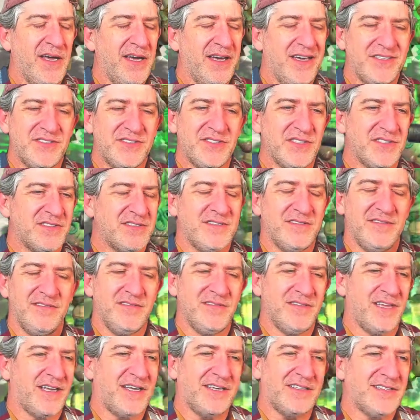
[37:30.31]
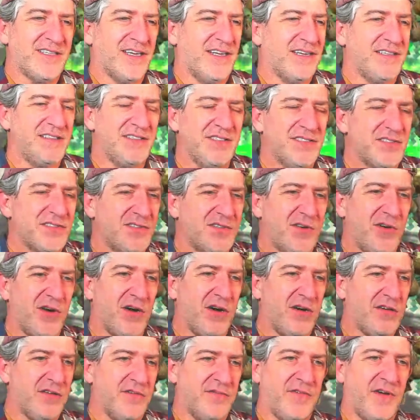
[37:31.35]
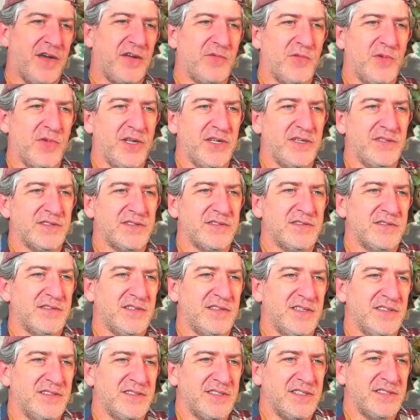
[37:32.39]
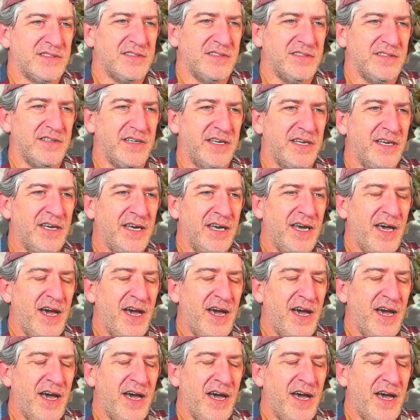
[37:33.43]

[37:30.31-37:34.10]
It's just, like I said, it's just so hard to find wins consistently.